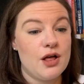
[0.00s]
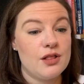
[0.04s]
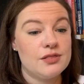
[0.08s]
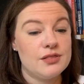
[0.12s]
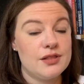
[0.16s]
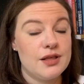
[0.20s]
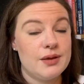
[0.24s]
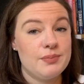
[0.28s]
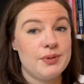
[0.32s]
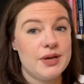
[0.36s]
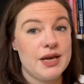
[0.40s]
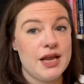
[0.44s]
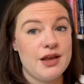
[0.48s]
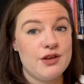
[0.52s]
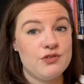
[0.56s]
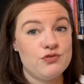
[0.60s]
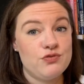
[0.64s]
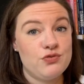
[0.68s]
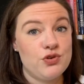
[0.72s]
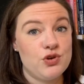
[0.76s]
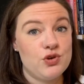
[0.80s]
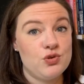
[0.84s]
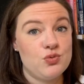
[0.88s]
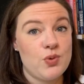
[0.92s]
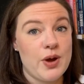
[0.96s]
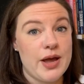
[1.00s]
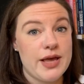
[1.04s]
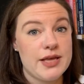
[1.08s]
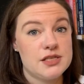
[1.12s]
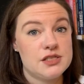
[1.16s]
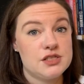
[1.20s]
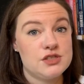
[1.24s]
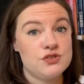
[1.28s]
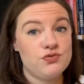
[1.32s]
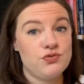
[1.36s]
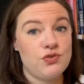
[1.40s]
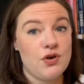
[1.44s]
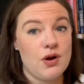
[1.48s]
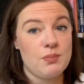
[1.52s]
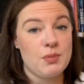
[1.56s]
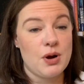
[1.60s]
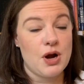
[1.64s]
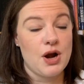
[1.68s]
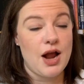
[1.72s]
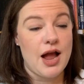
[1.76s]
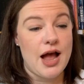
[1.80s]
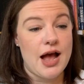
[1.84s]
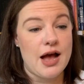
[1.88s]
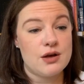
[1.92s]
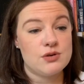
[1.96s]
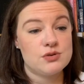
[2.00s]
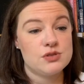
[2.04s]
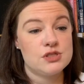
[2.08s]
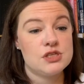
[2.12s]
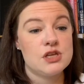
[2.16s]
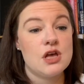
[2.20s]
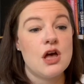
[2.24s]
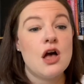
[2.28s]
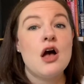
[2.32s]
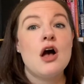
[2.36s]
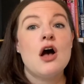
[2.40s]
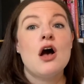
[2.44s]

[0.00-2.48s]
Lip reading: eliminate food waste from our house